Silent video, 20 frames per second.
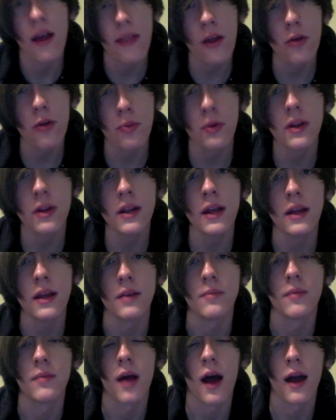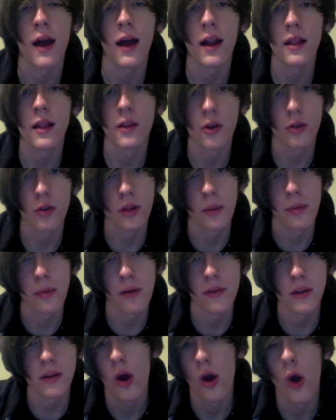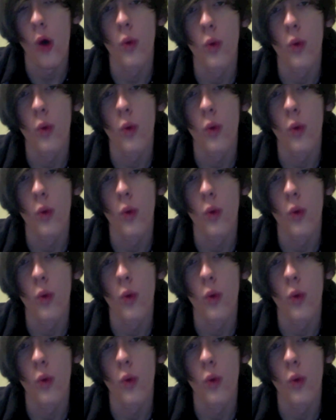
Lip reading: that was pretty neat. I got a little clip of it,